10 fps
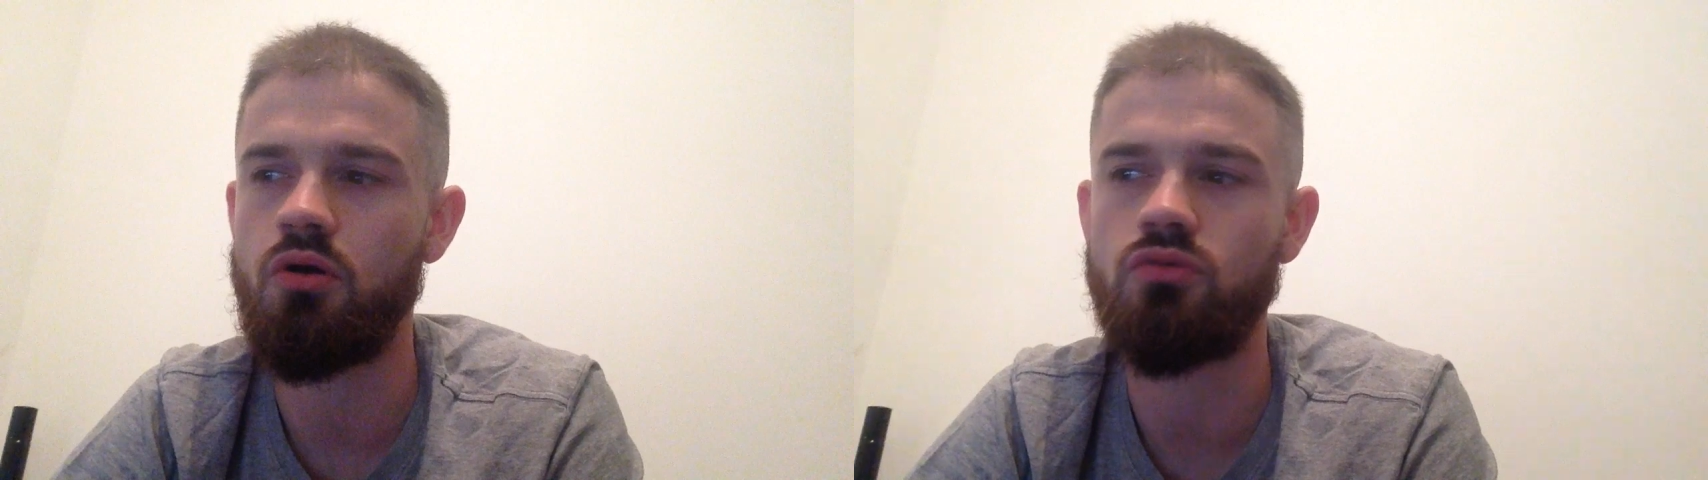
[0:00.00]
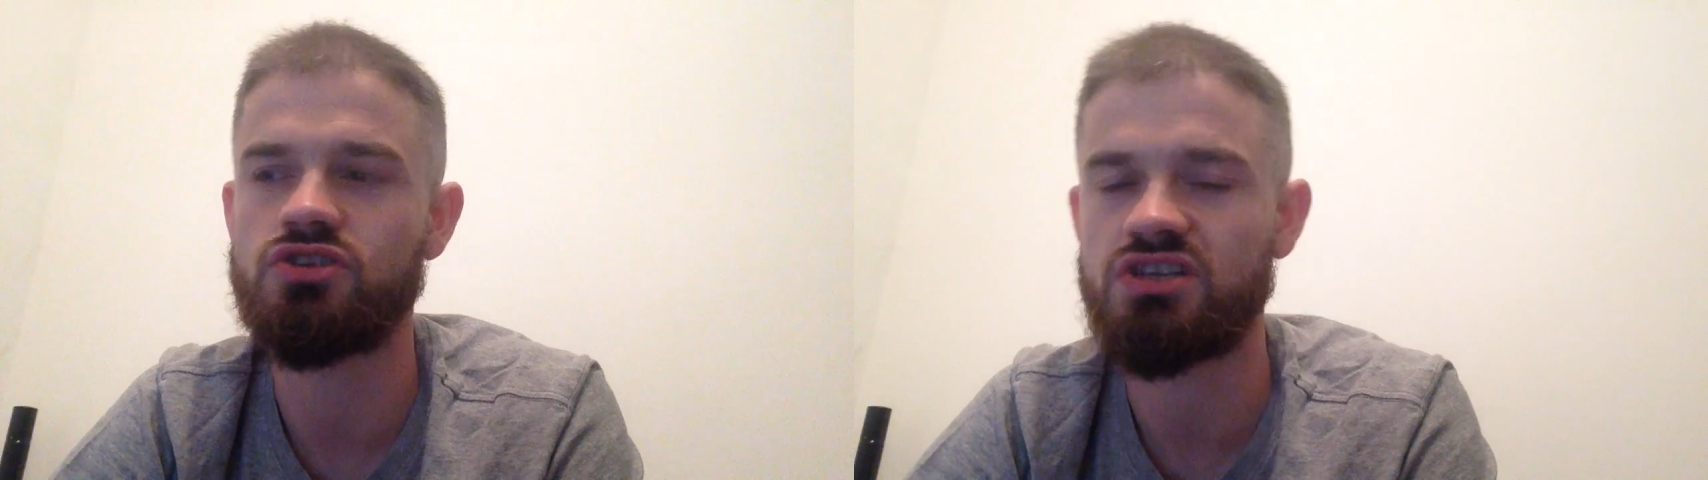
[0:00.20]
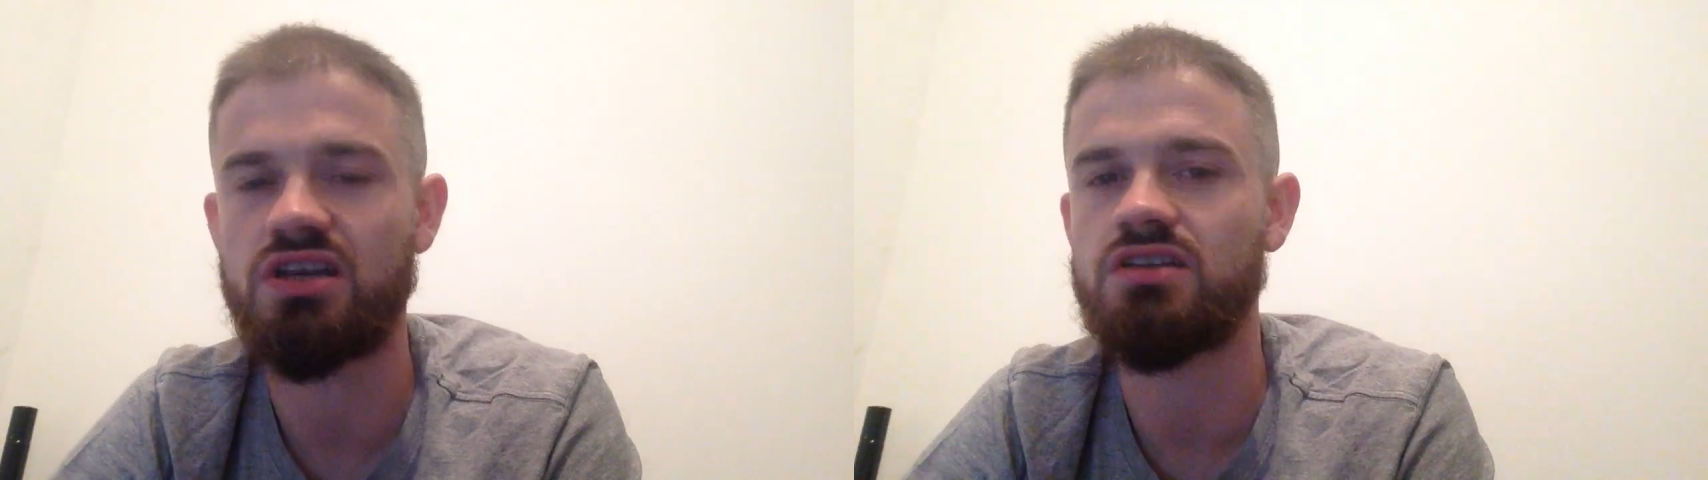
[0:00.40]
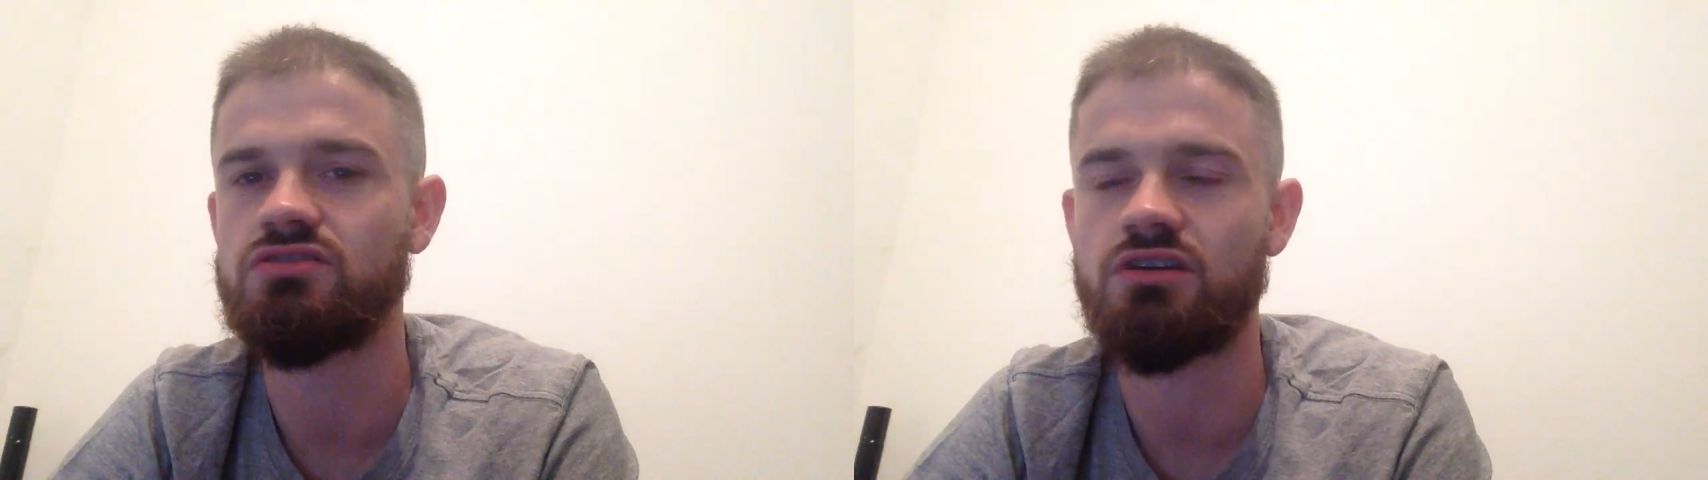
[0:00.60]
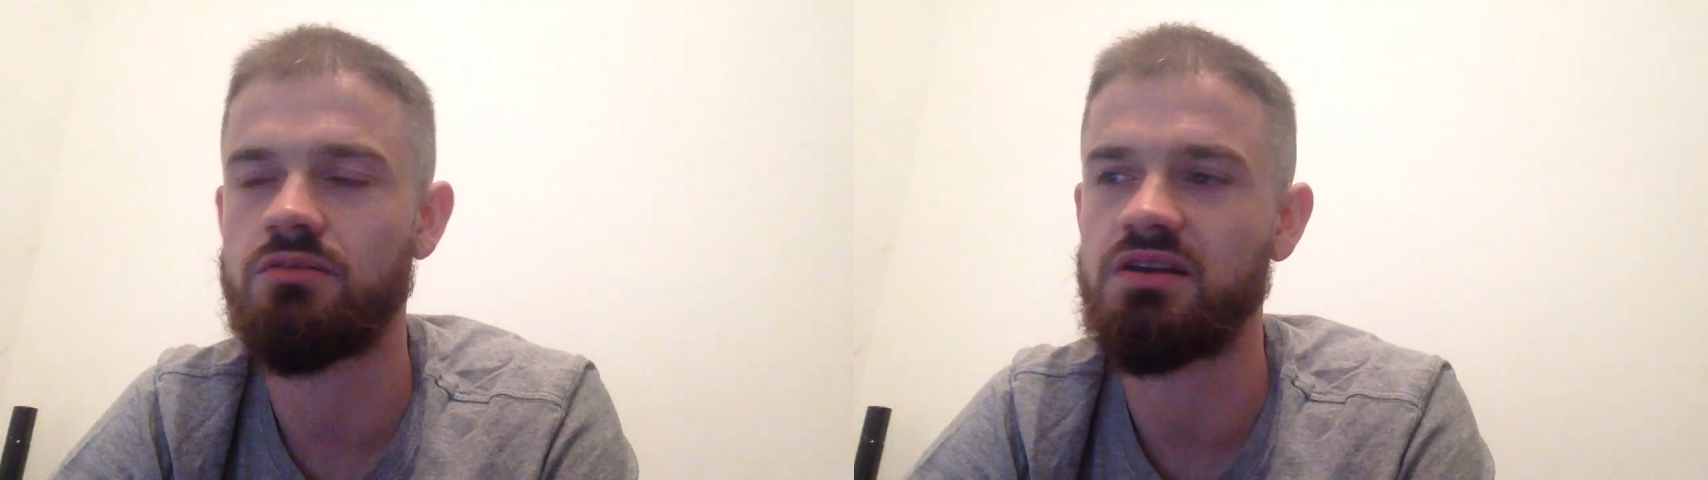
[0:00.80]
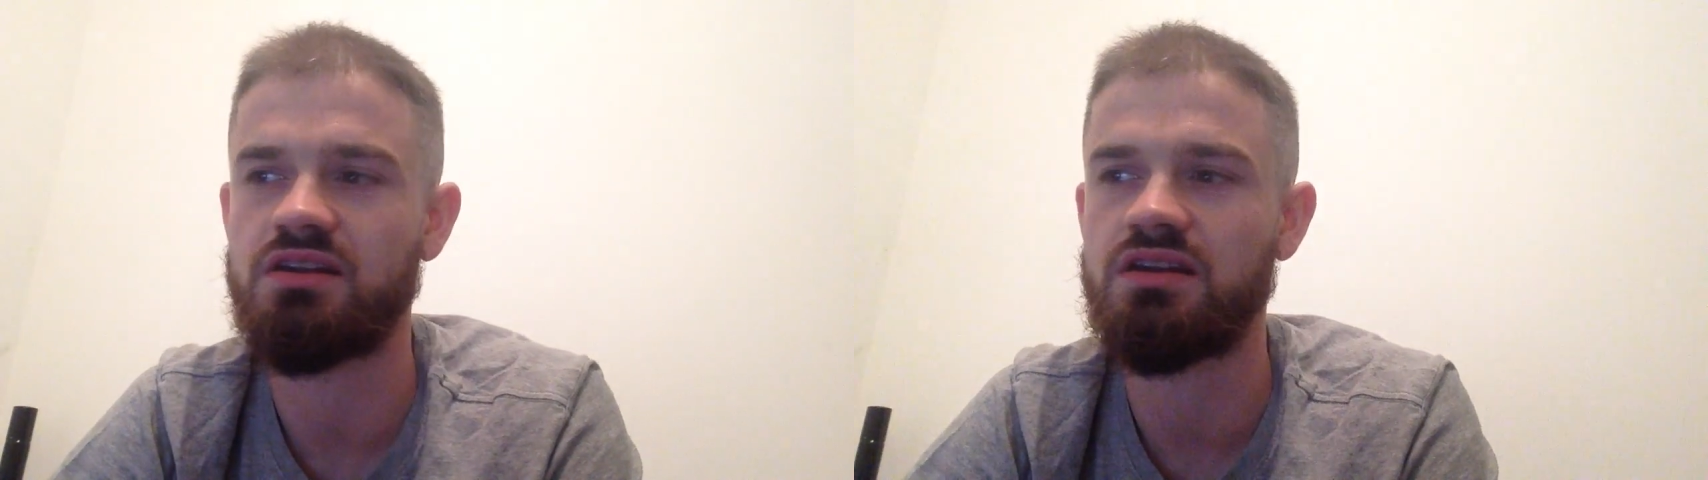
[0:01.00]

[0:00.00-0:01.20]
old shit, do you know what I mean?